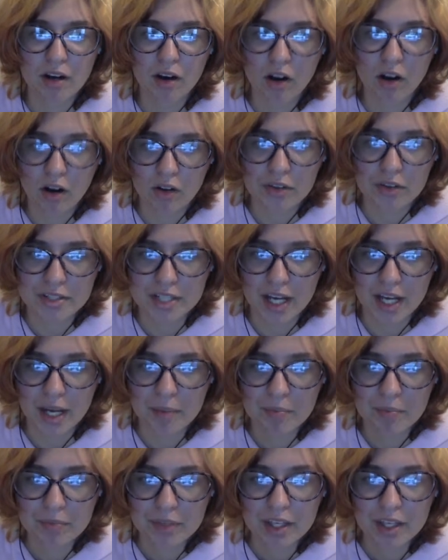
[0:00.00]
all the time.
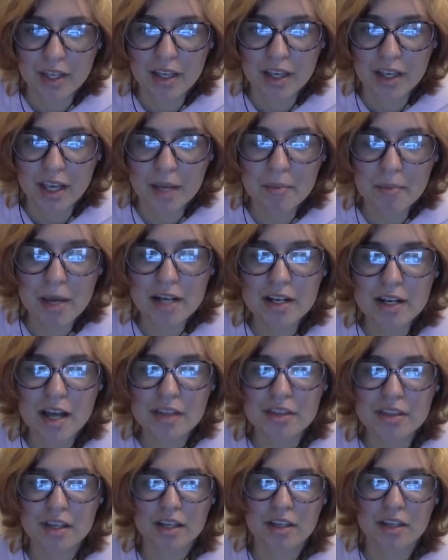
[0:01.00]
It meant
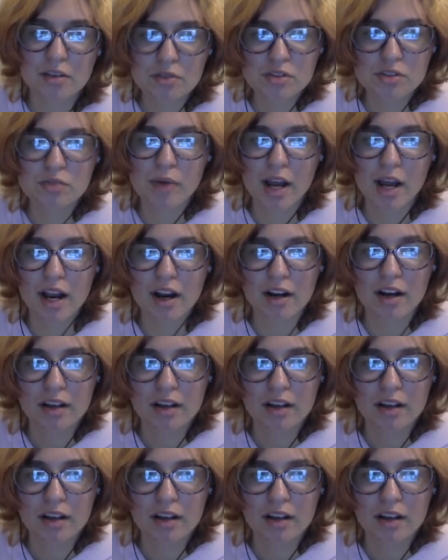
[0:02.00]
nothing, you swear.